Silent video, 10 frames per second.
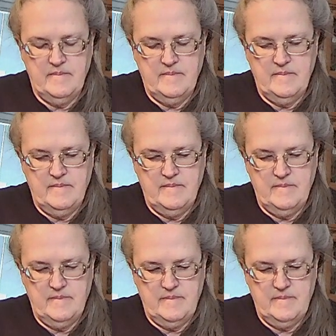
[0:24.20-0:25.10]

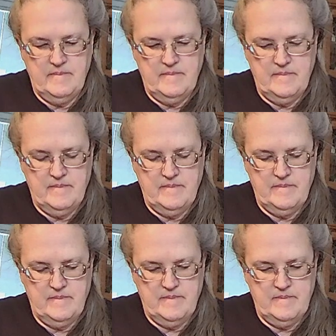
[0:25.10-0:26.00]

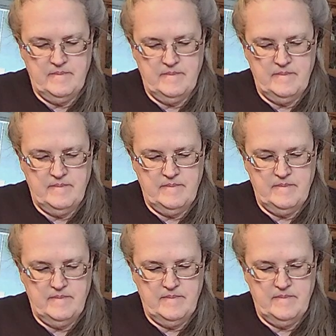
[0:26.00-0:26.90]

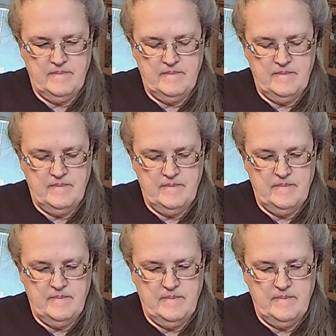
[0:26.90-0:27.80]

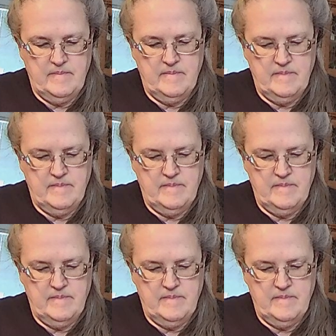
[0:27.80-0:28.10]
(not speaking)